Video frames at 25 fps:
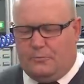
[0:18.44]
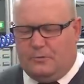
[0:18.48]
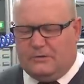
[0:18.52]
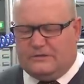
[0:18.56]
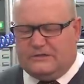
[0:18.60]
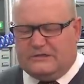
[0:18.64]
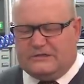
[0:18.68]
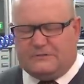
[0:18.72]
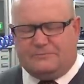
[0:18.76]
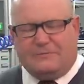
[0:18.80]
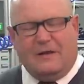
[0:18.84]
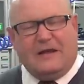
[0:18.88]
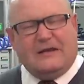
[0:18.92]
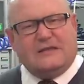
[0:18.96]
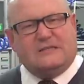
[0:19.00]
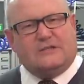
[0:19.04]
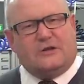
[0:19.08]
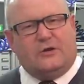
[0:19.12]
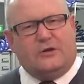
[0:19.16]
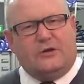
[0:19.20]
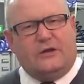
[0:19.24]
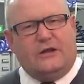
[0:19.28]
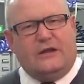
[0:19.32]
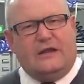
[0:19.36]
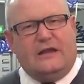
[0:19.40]
which is based
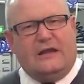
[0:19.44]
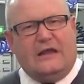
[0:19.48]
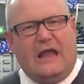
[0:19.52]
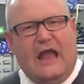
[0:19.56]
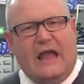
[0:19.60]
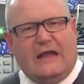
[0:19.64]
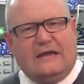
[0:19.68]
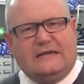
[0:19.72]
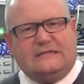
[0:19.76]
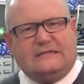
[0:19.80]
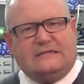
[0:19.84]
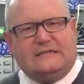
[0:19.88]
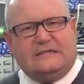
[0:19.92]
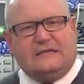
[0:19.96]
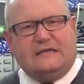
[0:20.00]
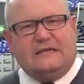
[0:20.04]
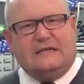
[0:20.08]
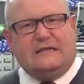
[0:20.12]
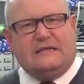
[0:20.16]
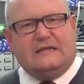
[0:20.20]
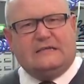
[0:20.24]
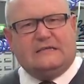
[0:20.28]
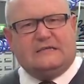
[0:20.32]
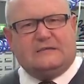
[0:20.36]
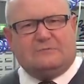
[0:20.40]
on an
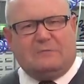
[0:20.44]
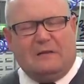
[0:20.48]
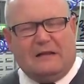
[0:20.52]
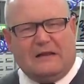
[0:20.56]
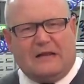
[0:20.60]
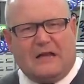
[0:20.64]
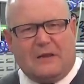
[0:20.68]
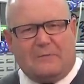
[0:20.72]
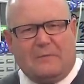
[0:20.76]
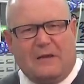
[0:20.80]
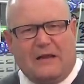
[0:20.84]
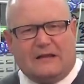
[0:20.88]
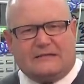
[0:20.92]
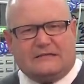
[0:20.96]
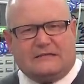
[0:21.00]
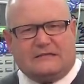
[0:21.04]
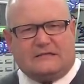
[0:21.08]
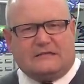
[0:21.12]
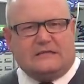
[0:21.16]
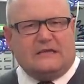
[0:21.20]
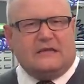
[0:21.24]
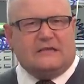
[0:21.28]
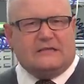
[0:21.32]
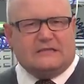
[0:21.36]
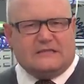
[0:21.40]
AC split
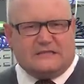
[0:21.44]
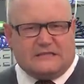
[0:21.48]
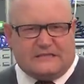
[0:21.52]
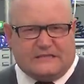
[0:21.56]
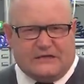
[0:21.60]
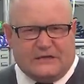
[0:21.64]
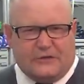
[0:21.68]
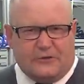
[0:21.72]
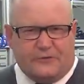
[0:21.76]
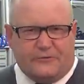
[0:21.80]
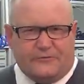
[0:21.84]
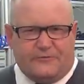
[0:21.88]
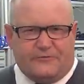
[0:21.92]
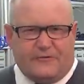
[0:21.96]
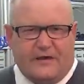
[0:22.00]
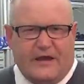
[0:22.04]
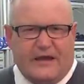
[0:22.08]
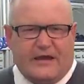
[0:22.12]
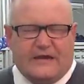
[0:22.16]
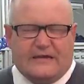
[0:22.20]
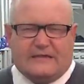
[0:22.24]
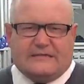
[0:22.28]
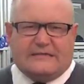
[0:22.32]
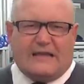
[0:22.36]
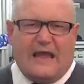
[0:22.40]
capacitor single
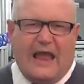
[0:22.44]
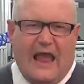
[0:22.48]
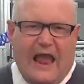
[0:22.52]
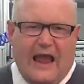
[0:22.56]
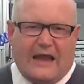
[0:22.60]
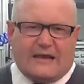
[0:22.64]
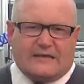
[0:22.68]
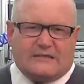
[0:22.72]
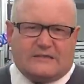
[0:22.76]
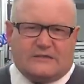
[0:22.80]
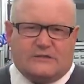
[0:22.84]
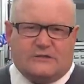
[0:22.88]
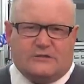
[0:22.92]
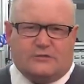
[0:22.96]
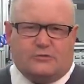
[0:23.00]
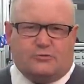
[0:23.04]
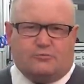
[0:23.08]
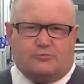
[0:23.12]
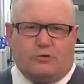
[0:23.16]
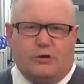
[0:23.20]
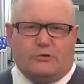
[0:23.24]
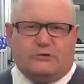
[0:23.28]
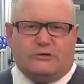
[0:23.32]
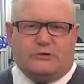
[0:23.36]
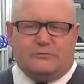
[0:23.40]
phase external
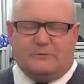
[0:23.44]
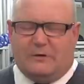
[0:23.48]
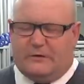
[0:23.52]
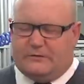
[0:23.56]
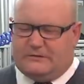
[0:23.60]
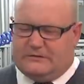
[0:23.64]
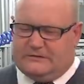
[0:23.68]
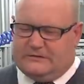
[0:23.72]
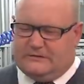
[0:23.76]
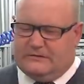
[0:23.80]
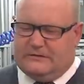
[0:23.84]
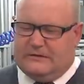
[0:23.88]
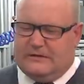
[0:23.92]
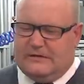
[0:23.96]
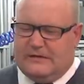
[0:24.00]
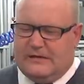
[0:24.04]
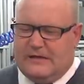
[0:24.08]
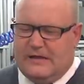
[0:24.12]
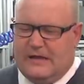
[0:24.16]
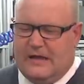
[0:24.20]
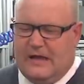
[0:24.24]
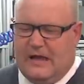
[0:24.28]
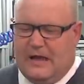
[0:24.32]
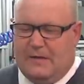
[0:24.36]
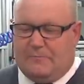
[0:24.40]
rotor motor.
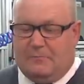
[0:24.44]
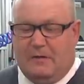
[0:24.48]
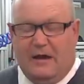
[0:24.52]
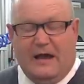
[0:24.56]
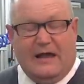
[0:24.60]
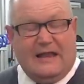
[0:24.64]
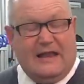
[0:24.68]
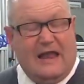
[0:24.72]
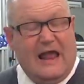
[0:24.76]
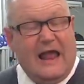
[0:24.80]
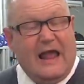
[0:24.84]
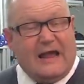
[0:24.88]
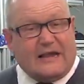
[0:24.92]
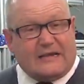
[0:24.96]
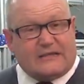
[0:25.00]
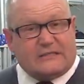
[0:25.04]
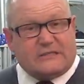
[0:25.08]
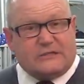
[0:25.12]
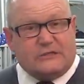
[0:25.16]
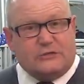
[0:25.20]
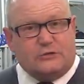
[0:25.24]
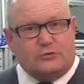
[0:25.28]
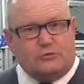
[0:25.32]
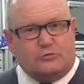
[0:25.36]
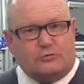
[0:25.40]
By an
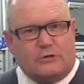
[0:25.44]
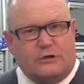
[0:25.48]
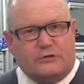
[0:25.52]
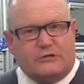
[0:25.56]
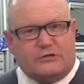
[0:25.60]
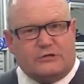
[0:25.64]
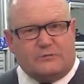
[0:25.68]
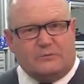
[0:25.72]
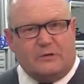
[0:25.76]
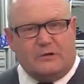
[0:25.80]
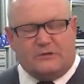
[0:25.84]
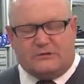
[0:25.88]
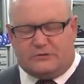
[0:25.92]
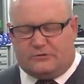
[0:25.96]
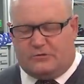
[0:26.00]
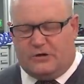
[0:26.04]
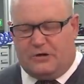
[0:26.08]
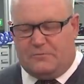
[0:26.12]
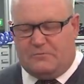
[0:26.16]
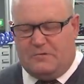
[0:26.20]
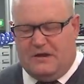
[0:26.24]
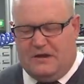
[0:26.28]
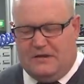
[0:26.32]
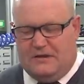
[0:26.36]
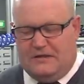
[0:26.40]
external rotor motor
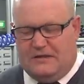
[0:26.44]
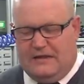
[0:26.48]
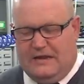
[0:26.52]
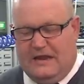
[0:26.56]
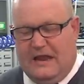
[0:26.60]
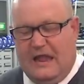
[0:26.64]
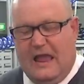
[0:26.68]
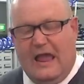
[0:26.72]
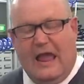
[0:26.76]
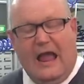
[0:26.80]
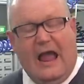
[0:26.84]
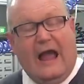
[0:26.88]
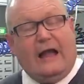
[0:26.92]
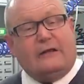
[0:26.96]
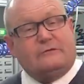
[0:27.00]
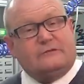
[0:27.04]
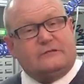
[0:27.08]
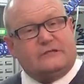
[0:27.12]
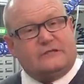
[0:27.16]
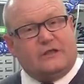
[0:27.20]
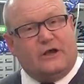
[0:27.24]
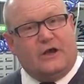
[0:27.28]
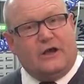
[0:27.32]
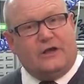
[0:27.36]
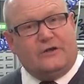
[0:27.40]
I mean the
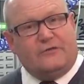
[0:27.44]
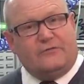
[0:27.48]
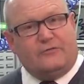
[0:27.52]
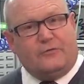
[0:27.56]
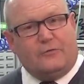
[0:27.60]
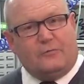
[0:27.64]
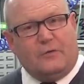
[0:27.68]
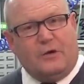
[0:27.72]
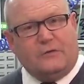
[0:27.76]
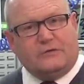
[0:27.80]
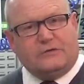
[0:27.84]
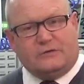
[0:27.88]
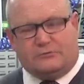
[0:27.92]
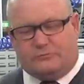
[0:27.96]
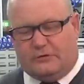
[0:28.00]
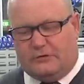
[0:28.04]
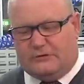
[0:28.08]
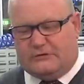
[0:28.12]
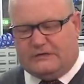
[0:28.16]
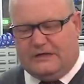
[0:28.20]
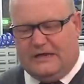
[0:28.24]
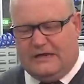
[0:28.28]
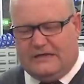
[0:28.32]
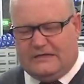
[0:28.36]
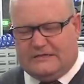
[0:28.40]
outside of the motor
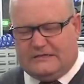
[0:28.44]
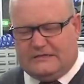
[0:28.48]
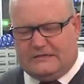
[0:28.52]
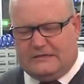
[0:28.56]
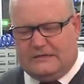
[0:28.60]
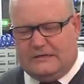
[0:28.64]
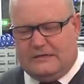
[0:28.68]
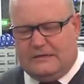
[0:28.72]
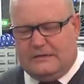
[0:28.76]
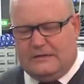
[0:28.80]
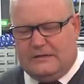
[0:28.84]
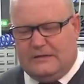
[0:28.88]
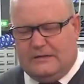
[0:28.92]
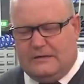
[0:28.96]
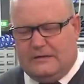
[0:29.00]
rotates.